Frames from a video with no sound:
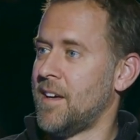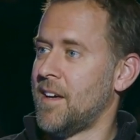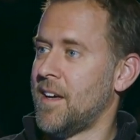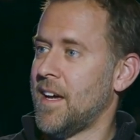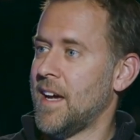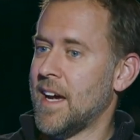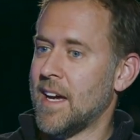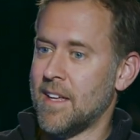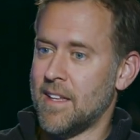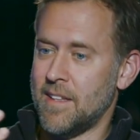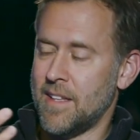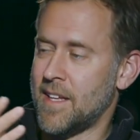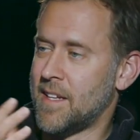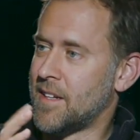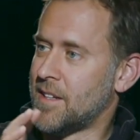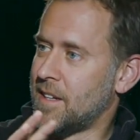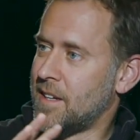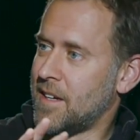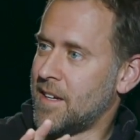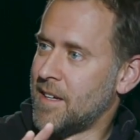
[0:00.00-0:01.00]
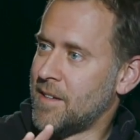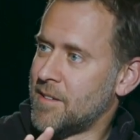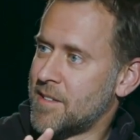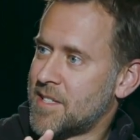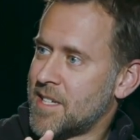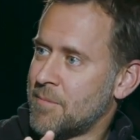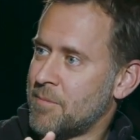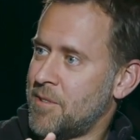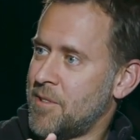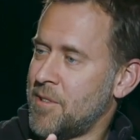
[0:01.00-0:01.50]
And then
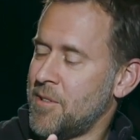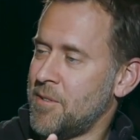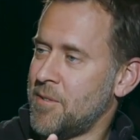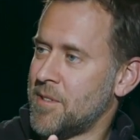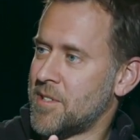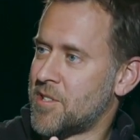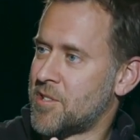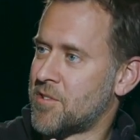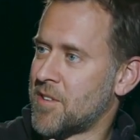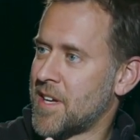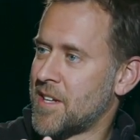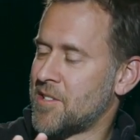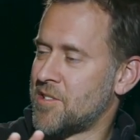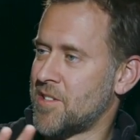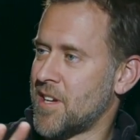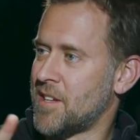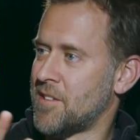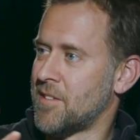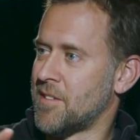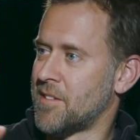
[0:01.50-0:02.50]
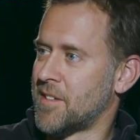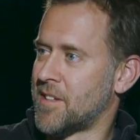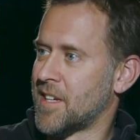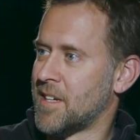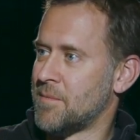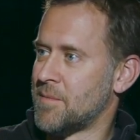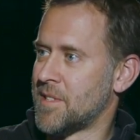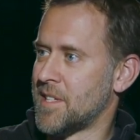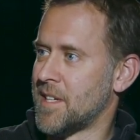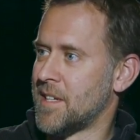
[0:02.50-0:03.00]
someone who is transgendered
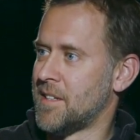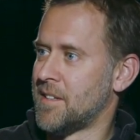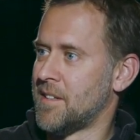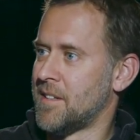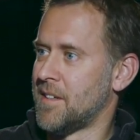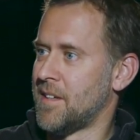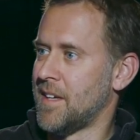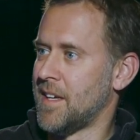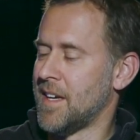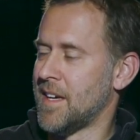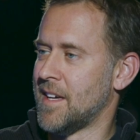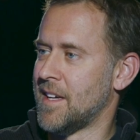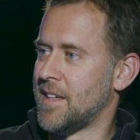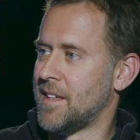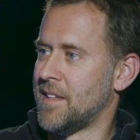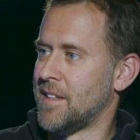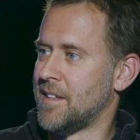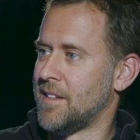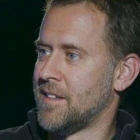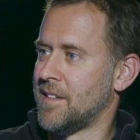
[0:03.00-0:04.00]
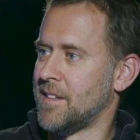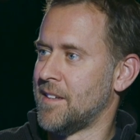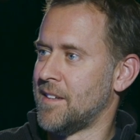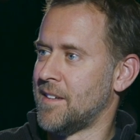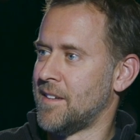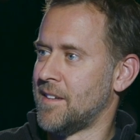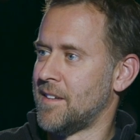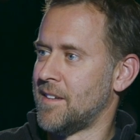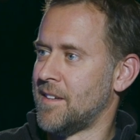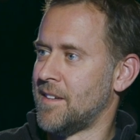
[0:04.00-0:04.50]
comes in and
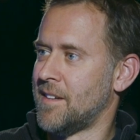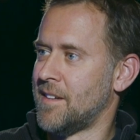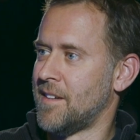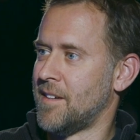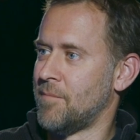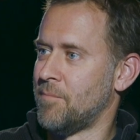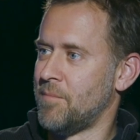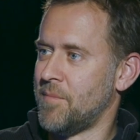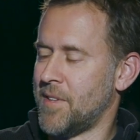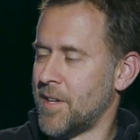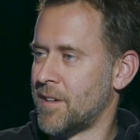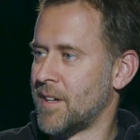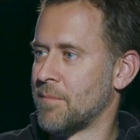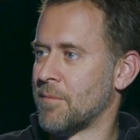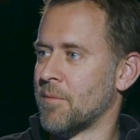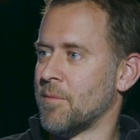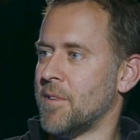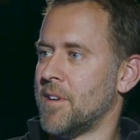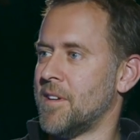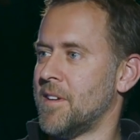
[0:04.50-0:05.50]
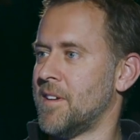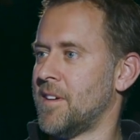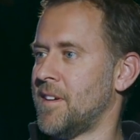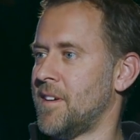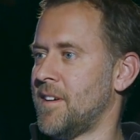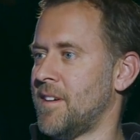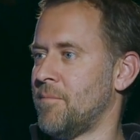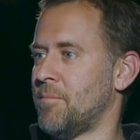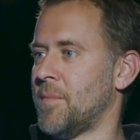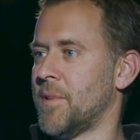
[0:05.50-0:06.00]
they're number one. Yeah.
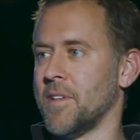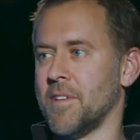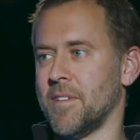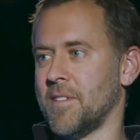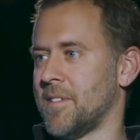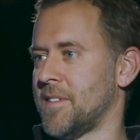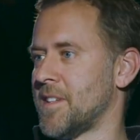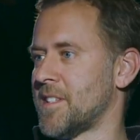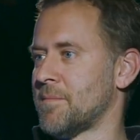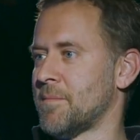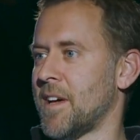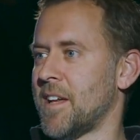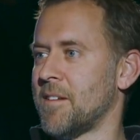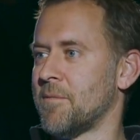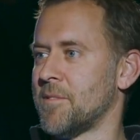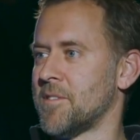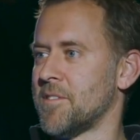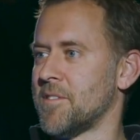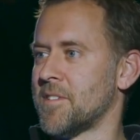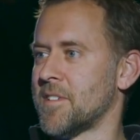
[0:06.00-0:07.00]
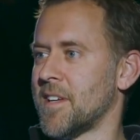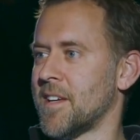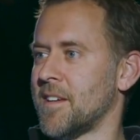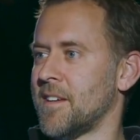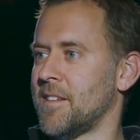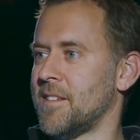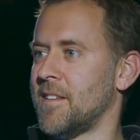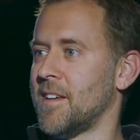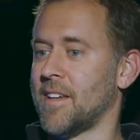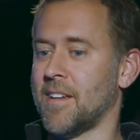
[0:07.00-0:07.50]
But it doesn't matter what you say.
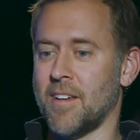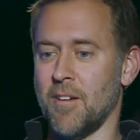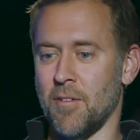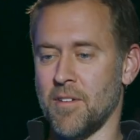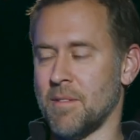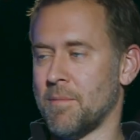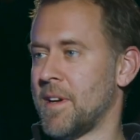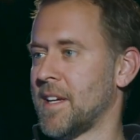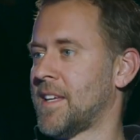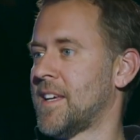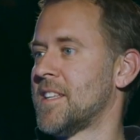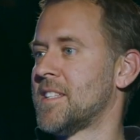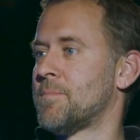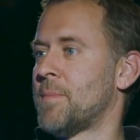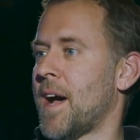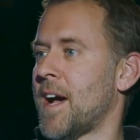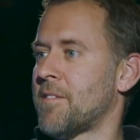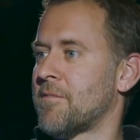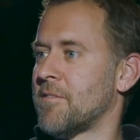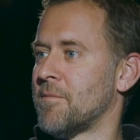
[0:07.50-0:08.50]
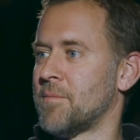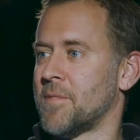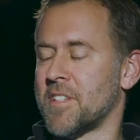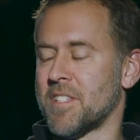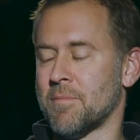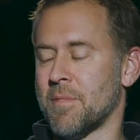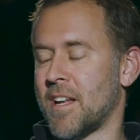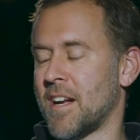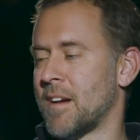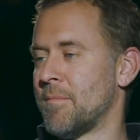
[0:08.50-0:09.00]
They go into my kid's bathroom.
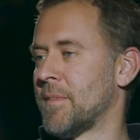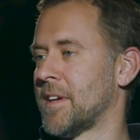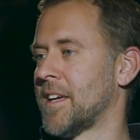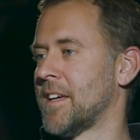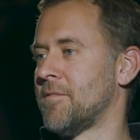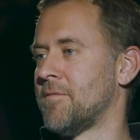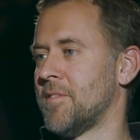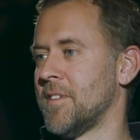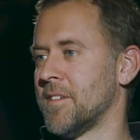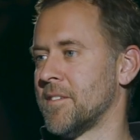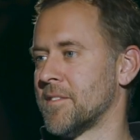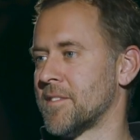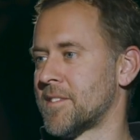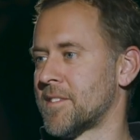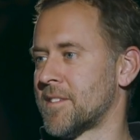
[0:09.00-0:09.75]
Doesn't matter how my kid feels.